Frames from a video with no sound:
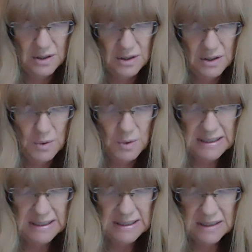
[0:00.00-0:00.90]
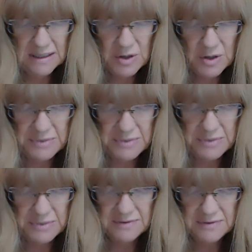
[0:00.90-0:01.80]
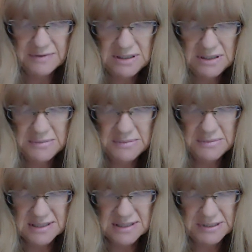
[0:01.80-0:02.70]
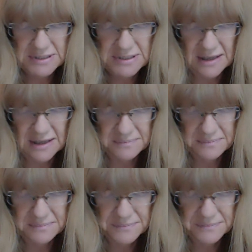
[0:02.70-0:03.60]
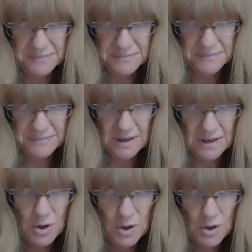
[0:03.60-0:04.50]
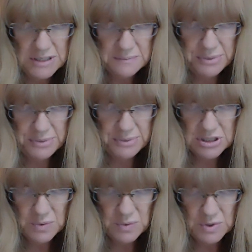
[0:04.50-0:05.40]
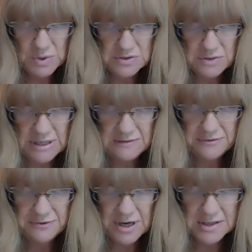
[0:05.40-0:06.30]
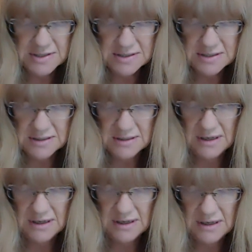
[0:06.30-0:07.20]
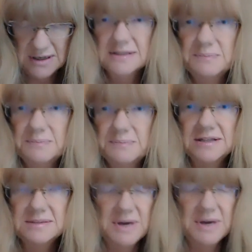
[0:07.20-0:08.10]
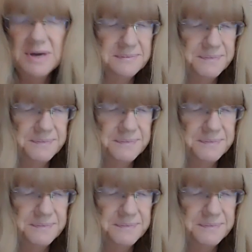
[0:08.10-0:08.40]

When they get home, they have a yummy supper together. "Which book do you want to read first?" asks Pana's mother.